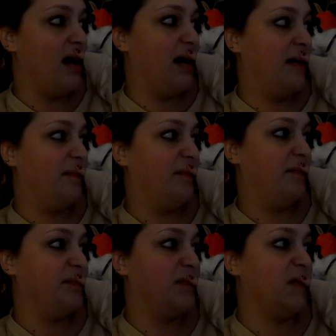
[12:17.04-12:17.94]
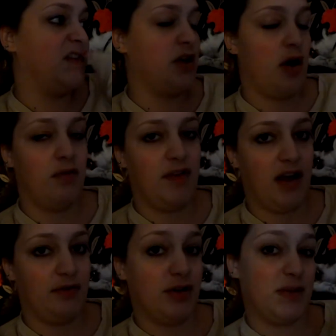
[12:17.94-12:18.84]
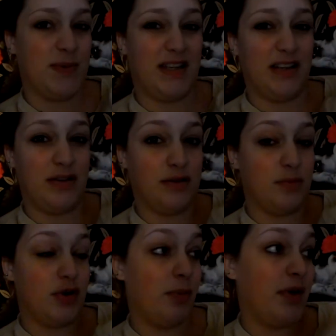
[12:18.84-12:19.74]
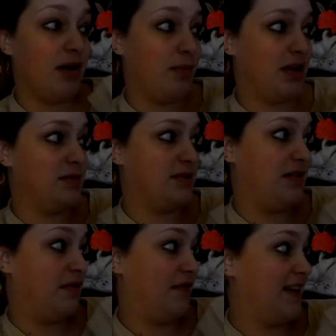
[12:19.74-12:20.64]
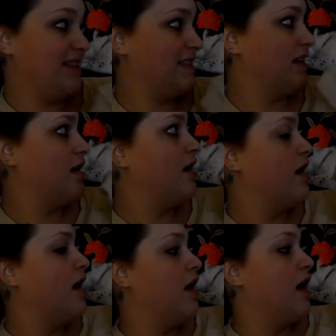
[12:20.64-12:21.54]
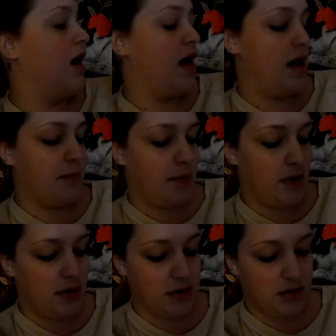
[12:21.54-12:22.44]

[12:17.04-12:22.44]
Um, so hopefully after Christmas I can do some shopping and buy some stuff that fits. Um,